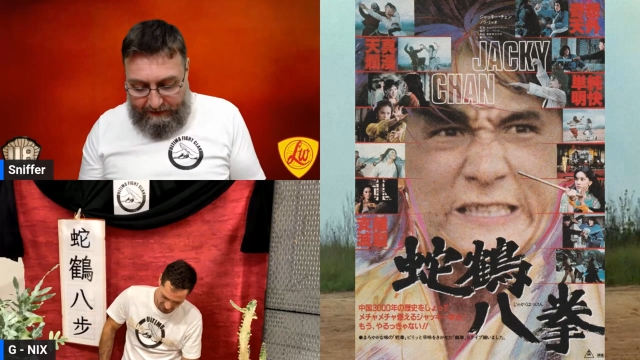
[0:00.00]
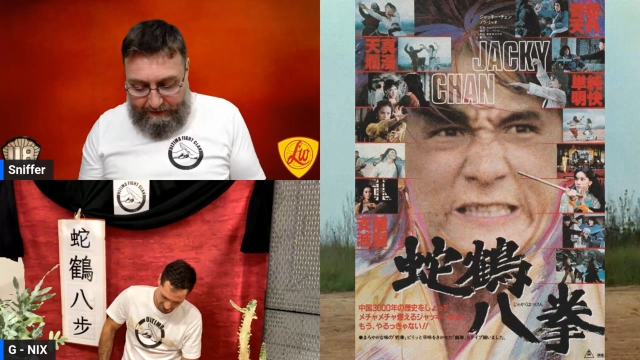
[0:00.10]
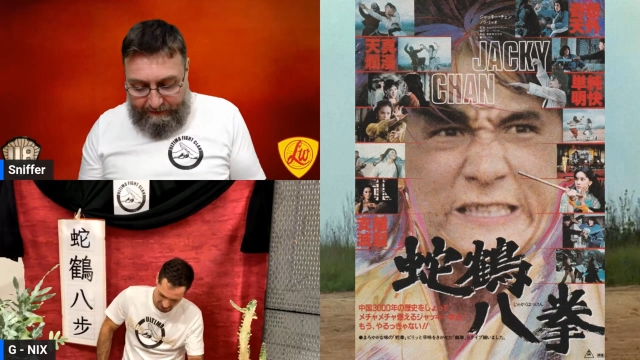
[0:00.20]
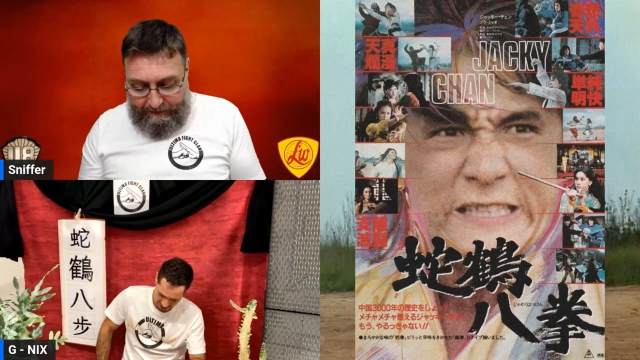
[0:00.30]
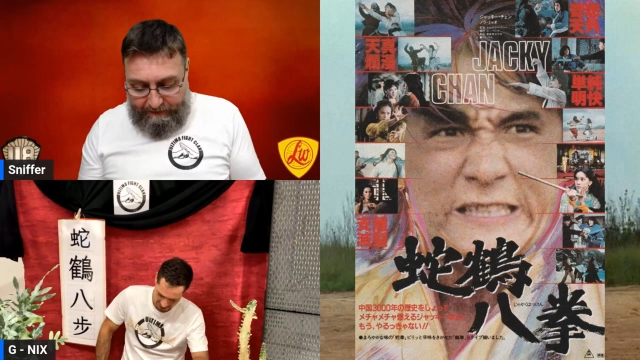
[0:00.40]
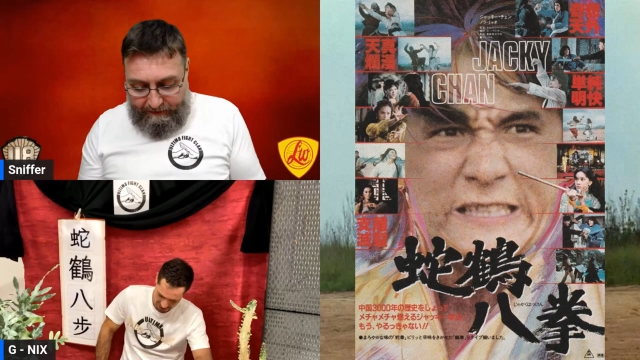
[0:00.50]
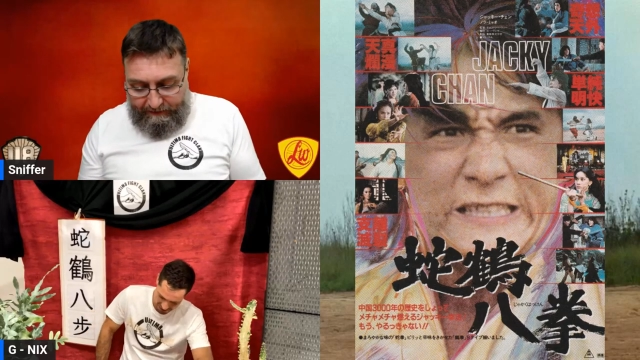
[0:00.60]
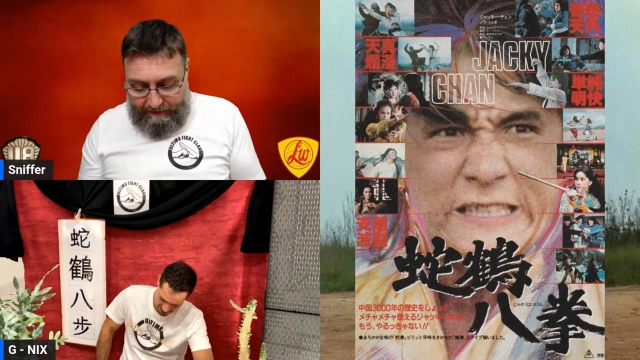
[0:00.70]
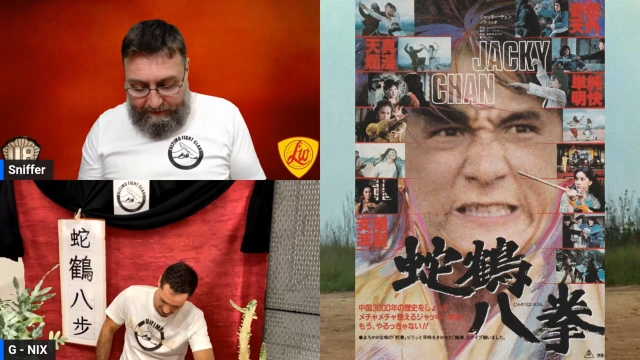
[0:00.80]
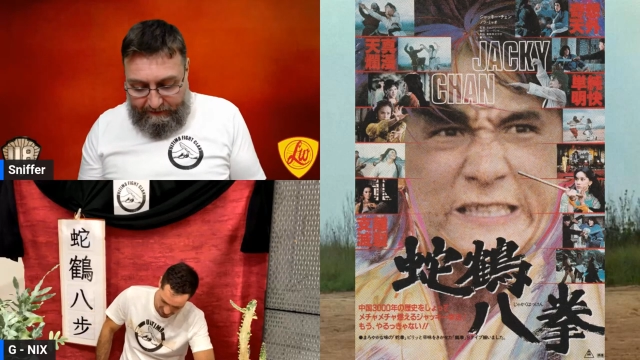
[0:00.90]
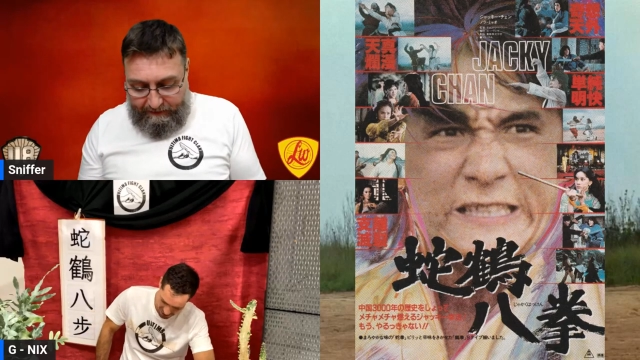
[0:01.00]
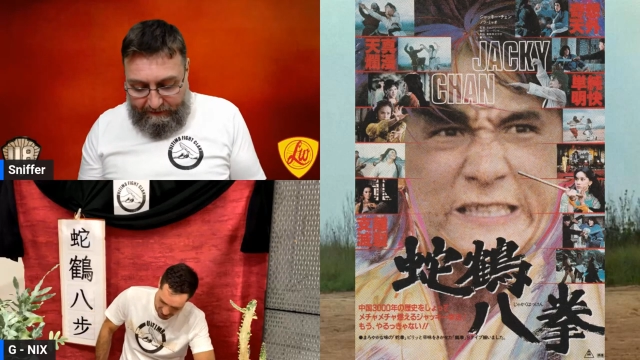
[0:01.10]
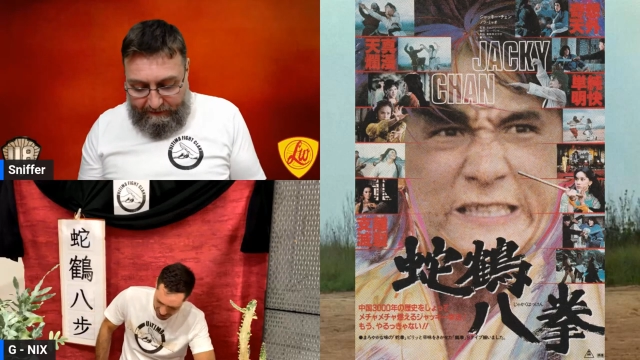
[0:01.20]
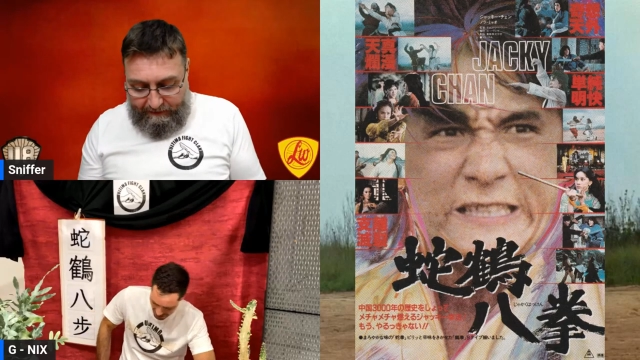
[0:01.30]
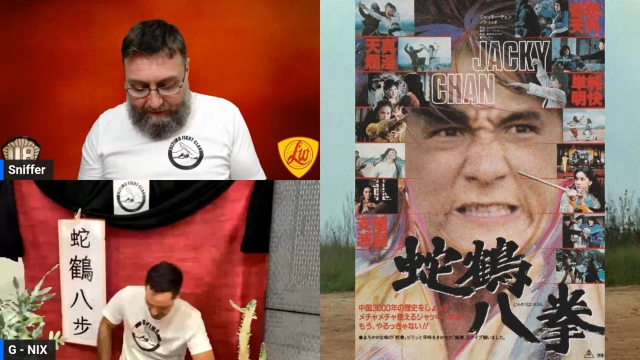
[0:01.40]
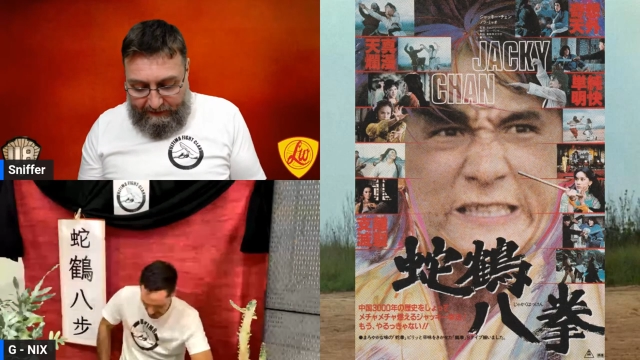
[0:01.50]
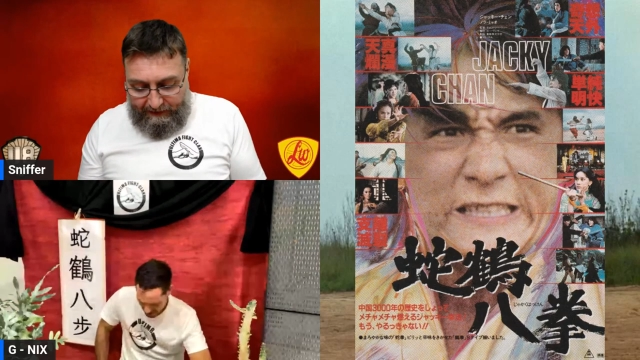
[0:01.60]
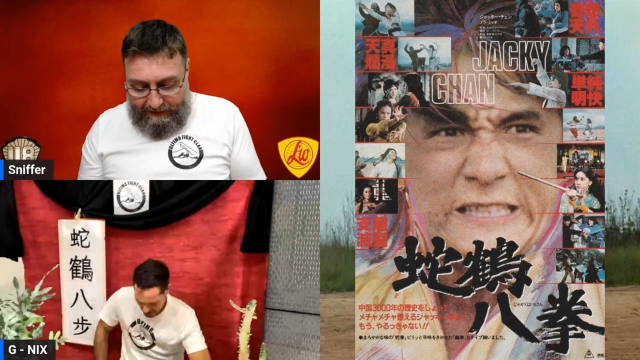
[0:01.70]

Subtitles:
(no one is talking)